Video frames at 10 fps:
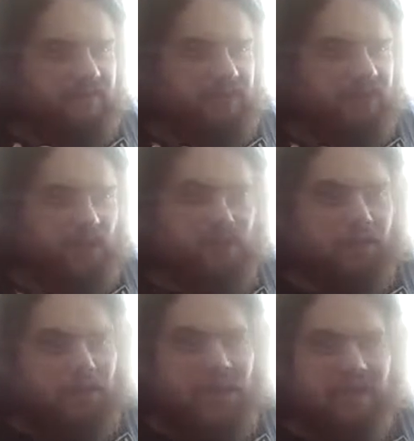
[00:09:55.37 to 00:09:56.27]

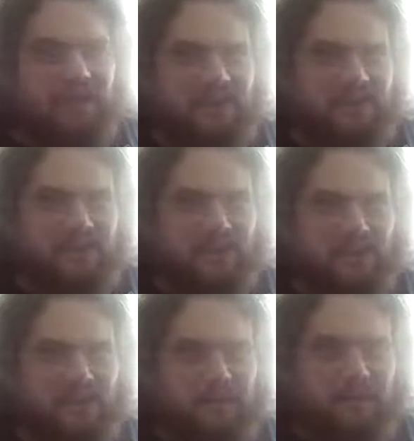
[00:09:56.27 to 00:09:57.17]
soon Landon is
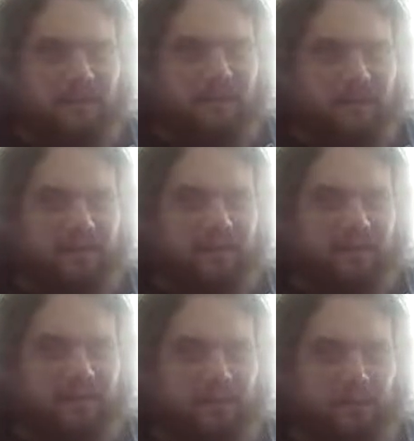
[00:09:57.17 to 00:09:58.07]
going to be
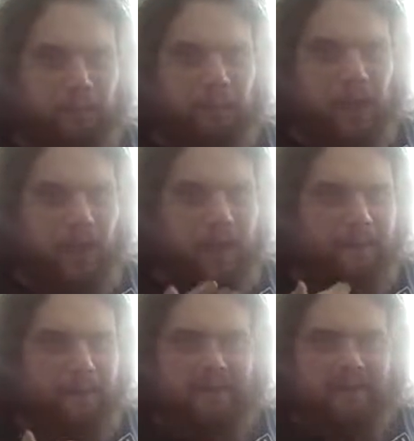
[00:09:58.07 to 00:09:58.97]

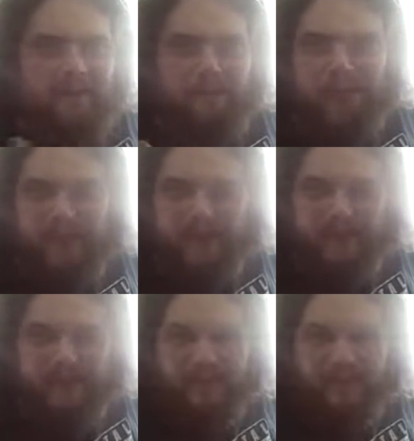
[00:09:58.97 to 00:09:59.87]
put in the
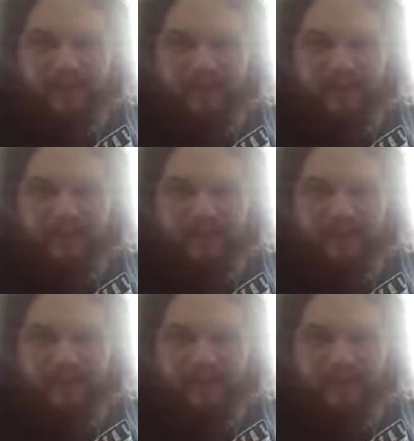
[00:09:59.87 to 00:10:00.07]
mythic